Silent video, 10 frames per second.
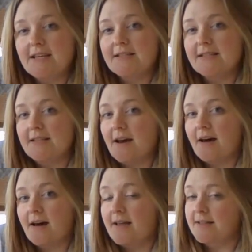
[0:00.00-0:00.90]
CI,
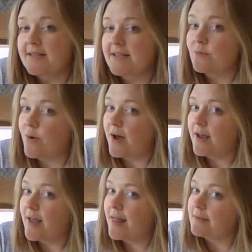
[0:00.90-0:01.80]
and CY
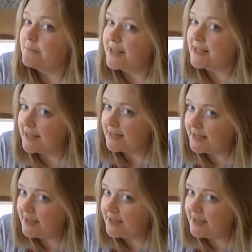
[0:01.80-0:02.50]
at the beginning,